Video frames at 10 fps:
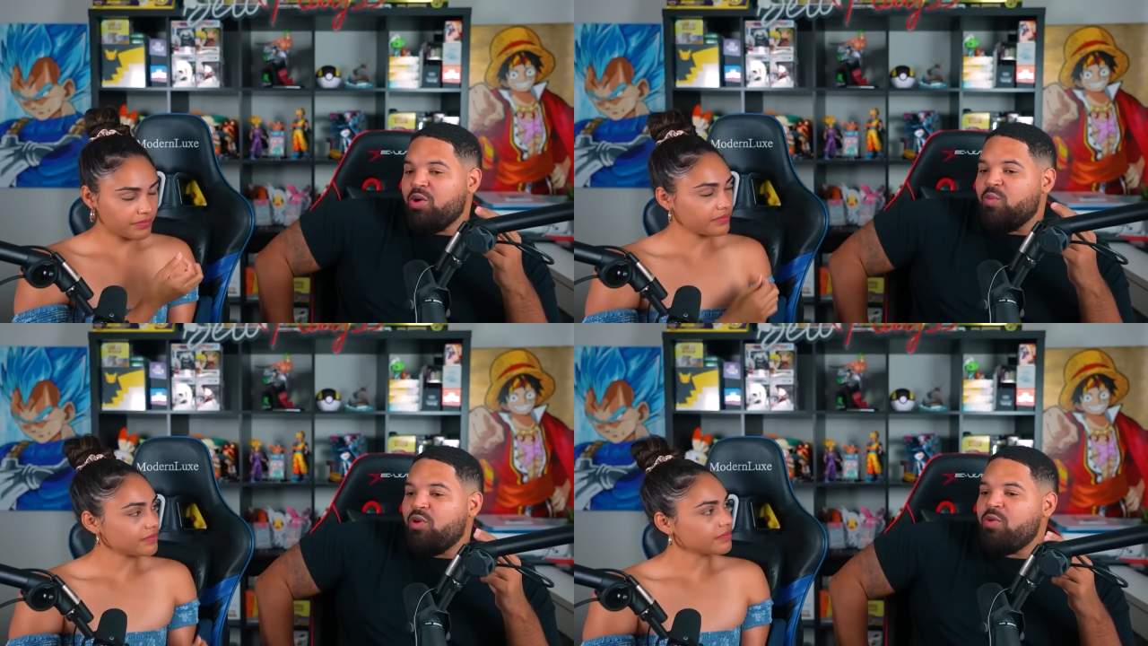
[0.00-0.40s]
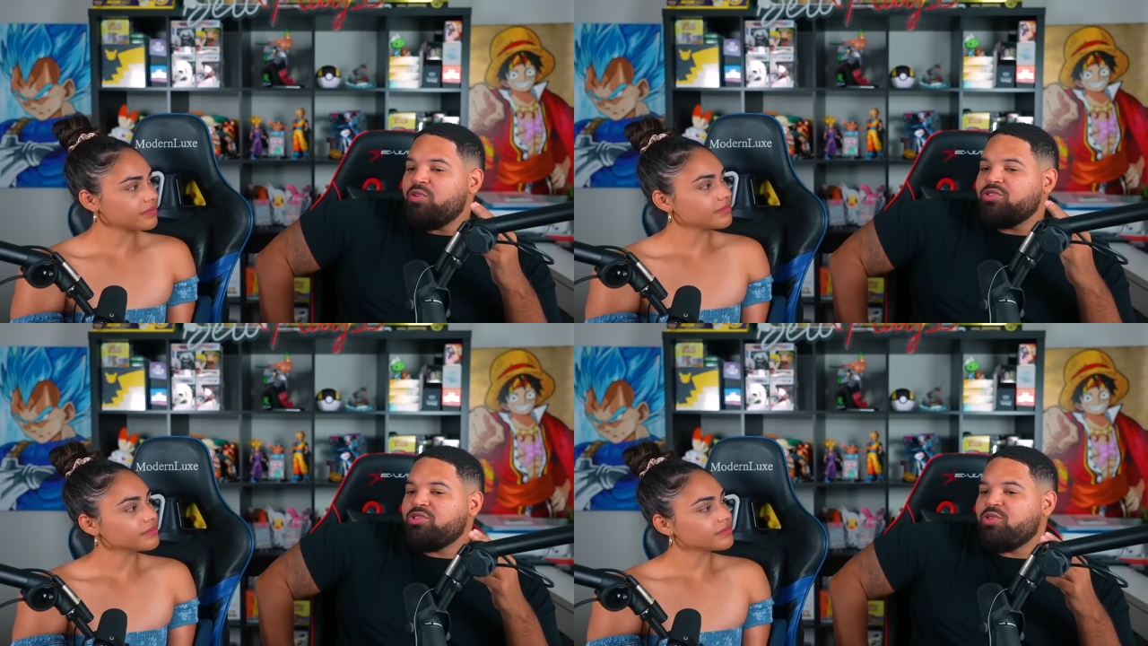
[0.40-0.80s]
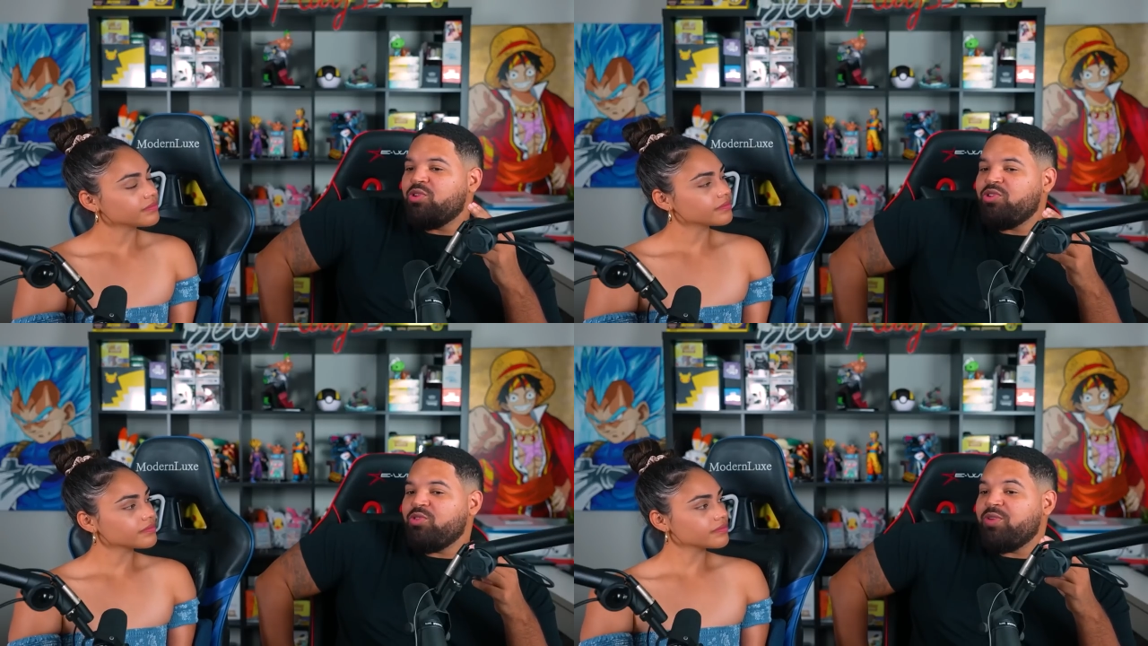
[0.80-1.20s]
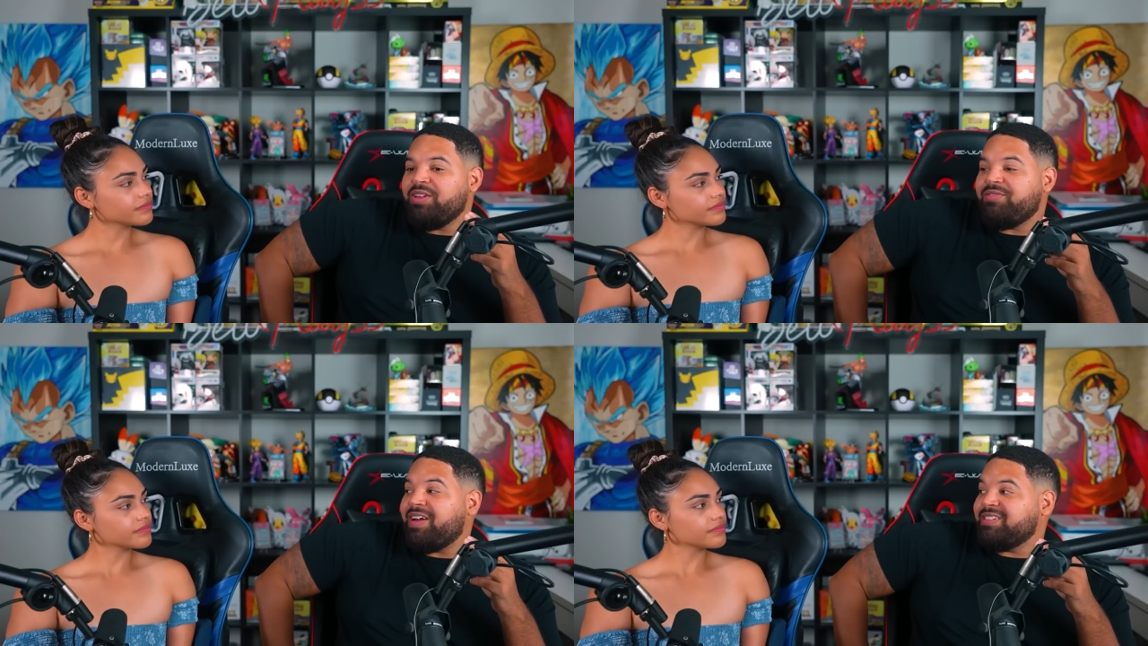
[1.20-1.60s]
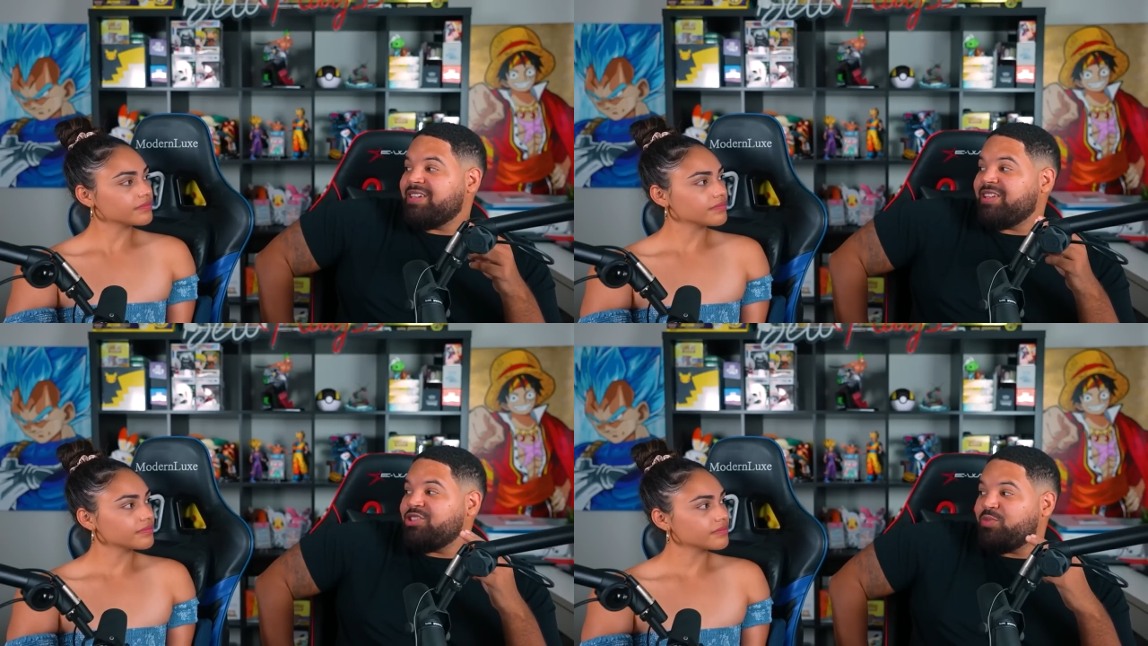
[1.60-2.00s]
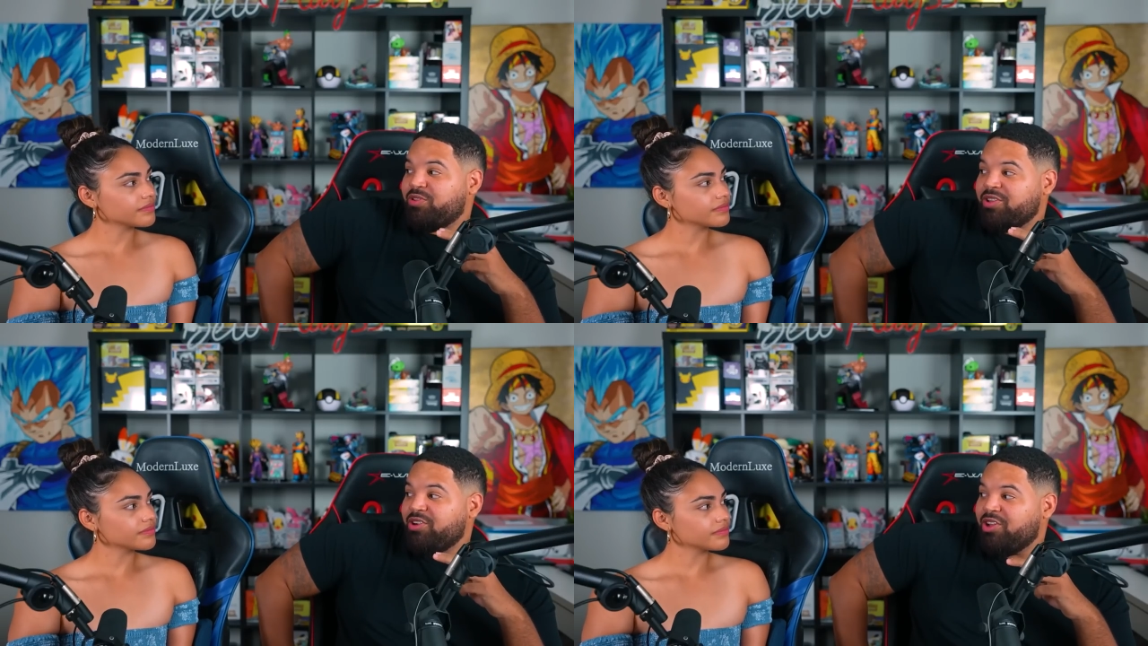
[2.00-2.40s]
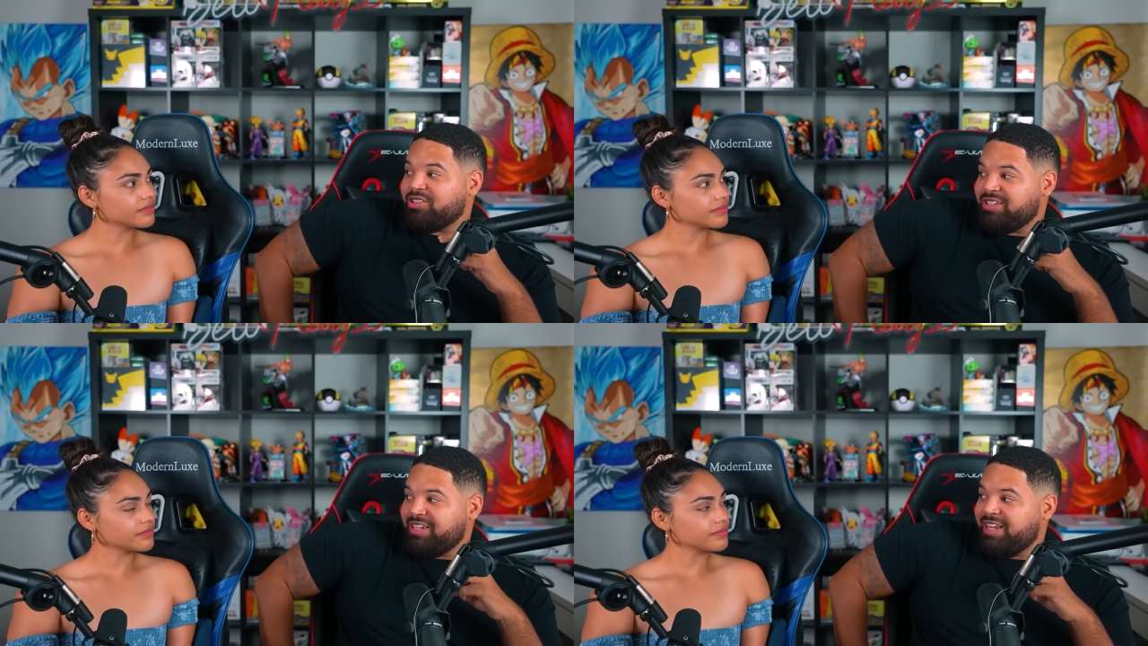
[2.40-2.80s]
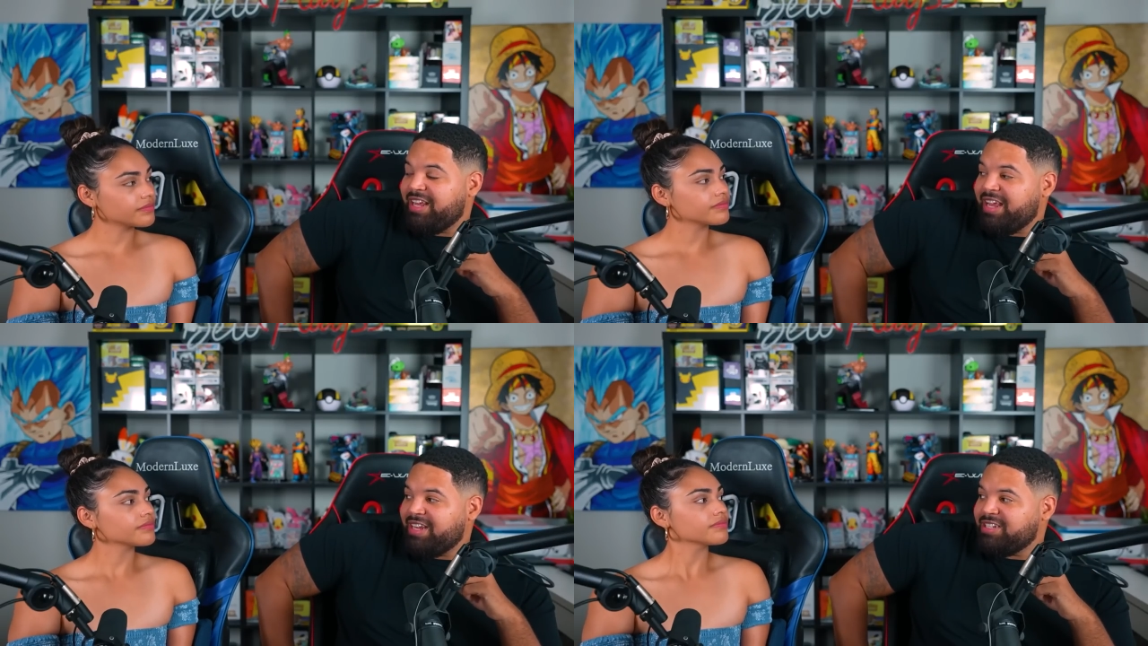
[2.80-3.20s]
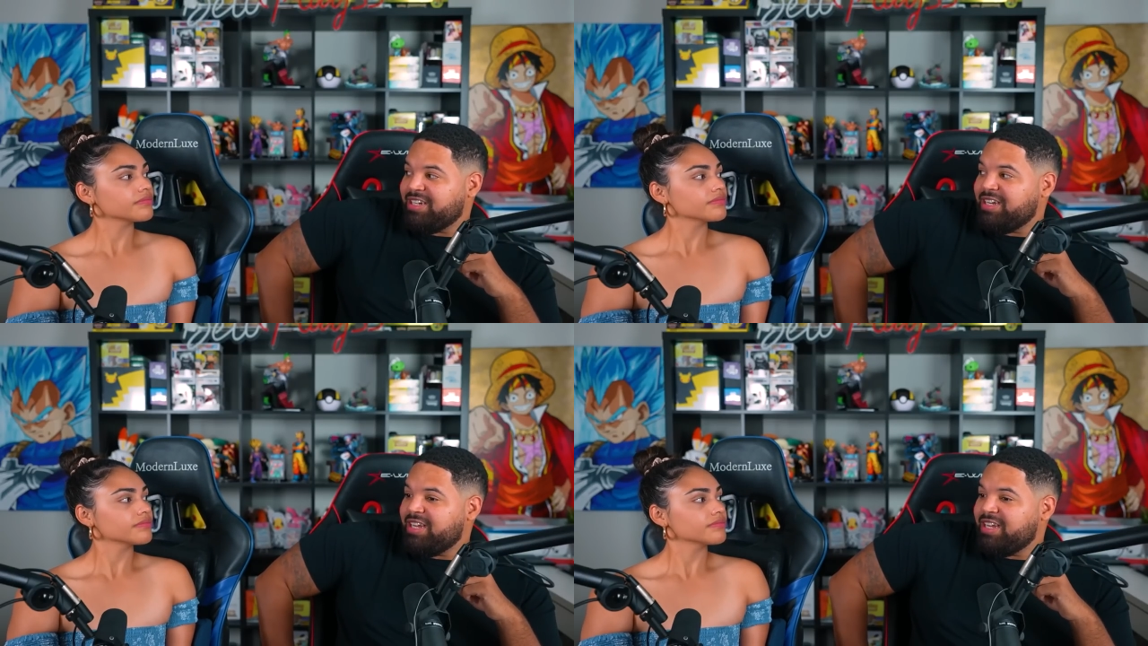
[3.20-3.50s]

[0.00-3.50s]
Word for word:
Speaker 1: What will Tuco do when he finds out that your brother-in-law is a DEA agent?